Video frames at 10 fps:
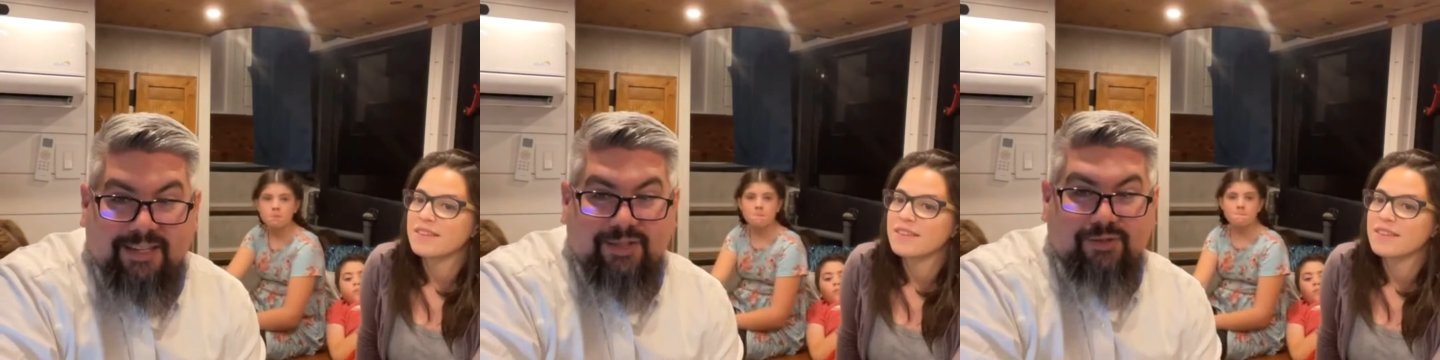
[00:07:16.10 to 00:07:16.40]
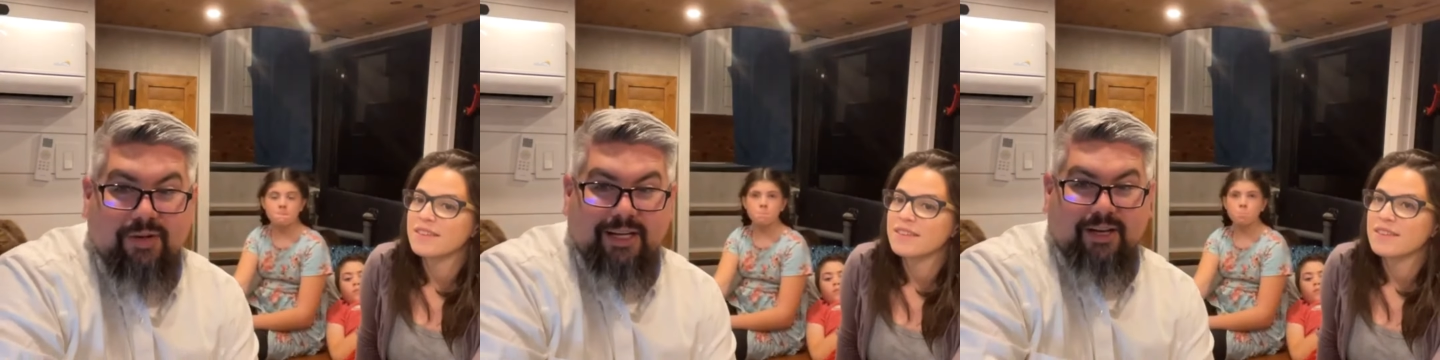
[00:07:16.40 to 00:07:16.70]
Speaker 1: and
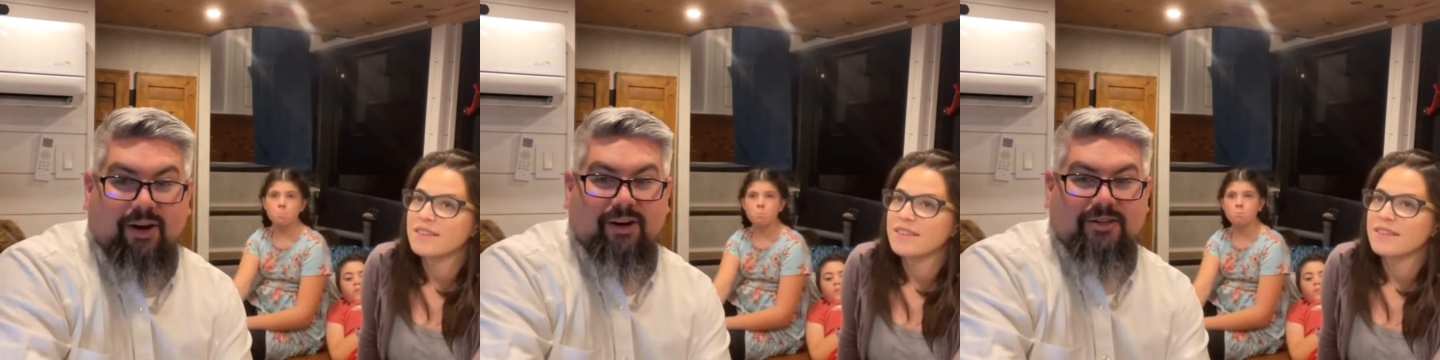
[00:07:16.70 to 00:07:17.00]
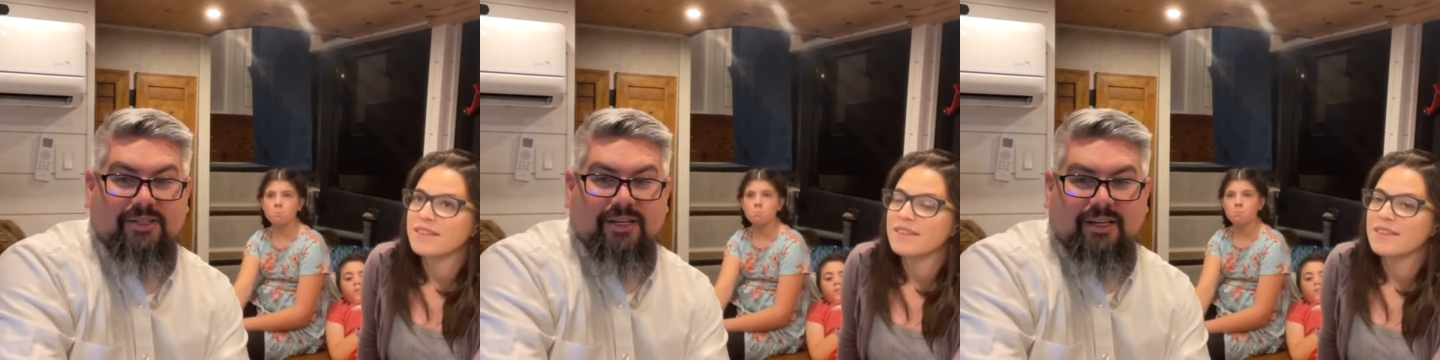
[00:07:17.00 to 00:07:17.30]
street
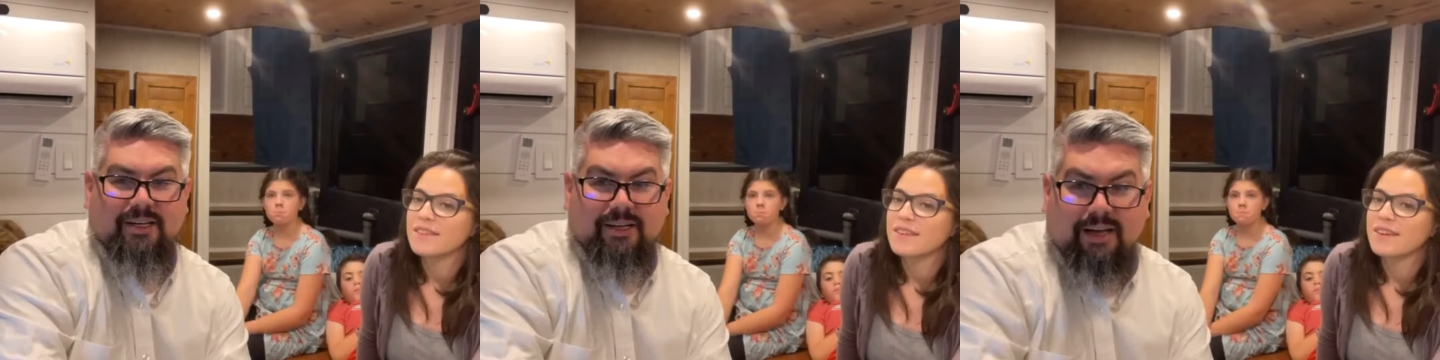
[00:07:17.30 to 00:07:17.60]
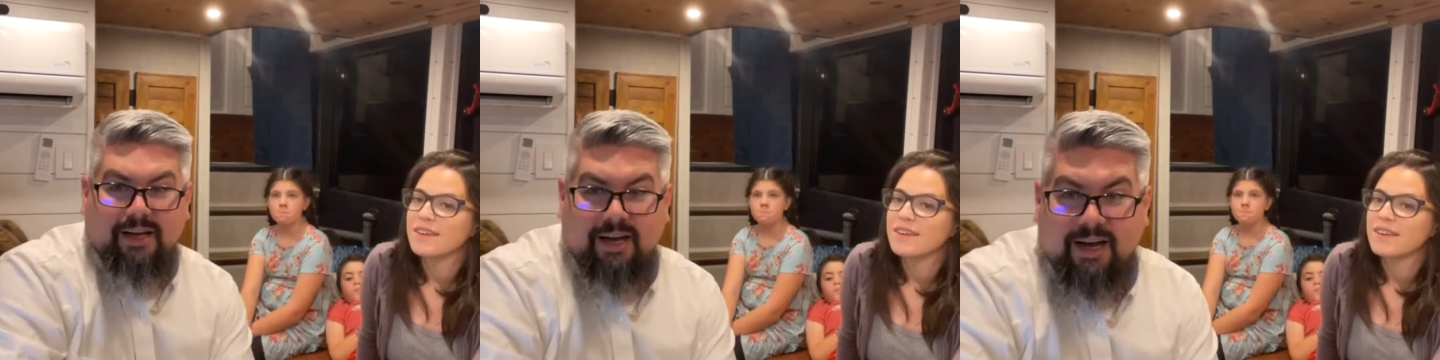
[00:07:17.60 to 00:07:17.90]
cars?
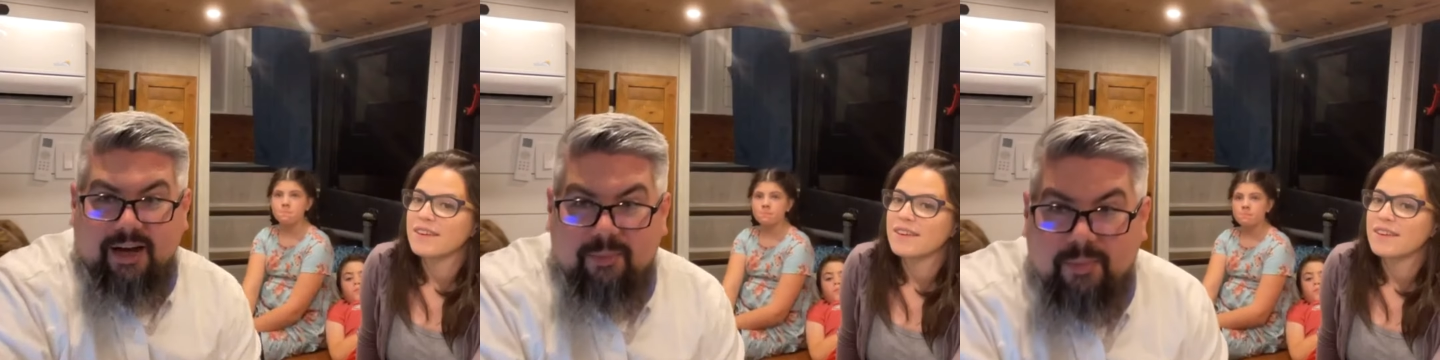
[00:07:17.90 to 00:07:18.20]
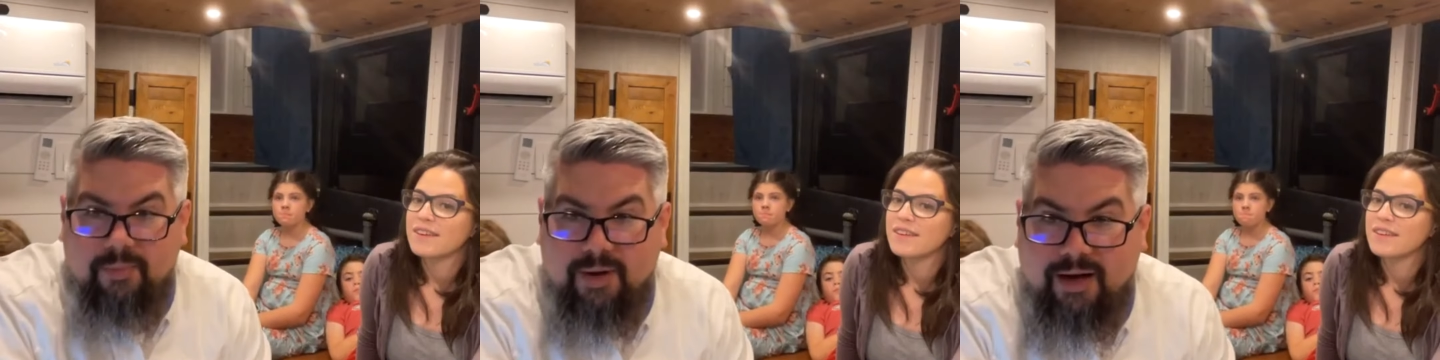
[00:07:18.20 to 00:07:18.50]

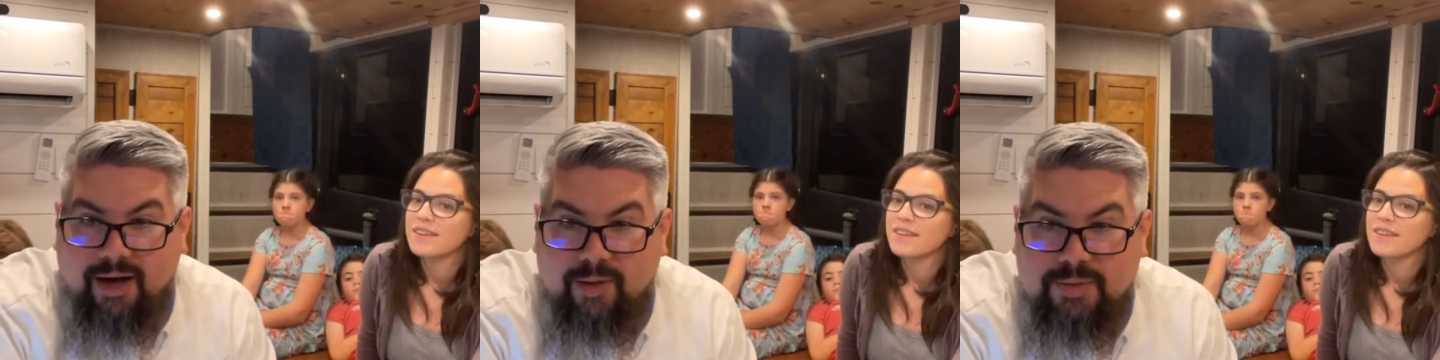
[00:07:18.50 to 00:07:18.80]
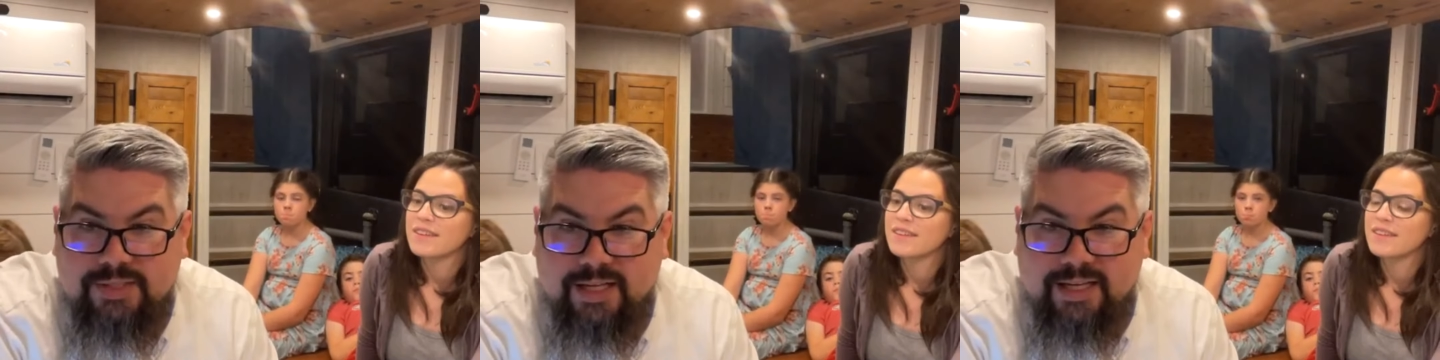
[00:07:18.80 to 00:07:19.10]

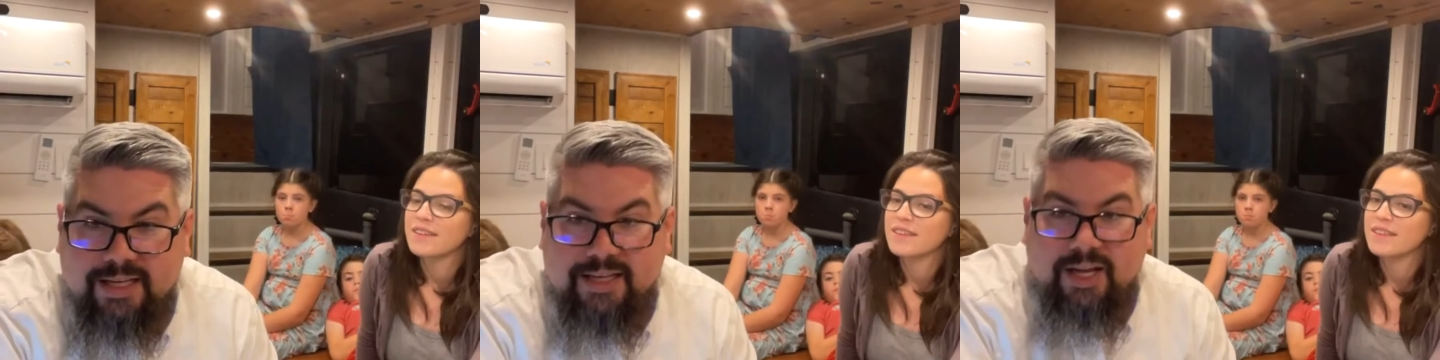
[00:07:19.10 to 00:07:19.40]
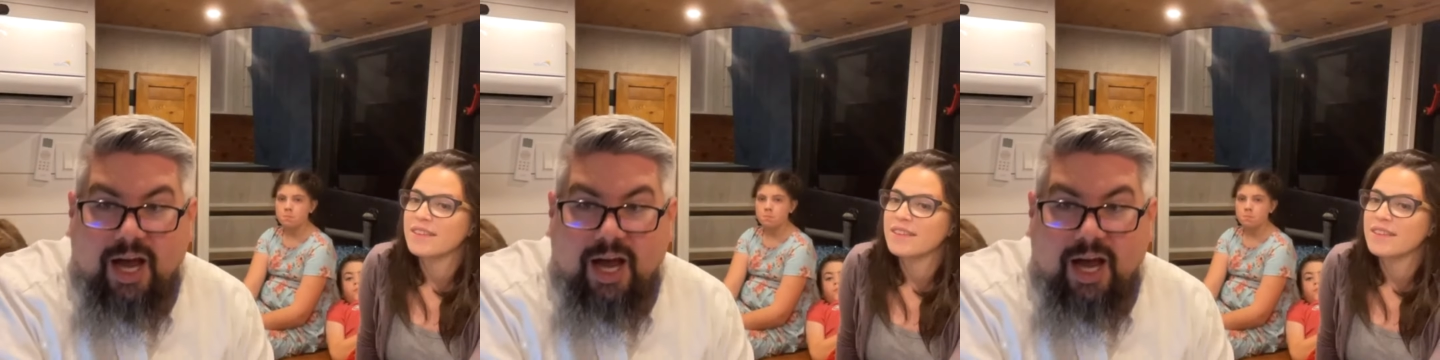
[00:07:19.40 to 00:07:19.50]
Obsidian,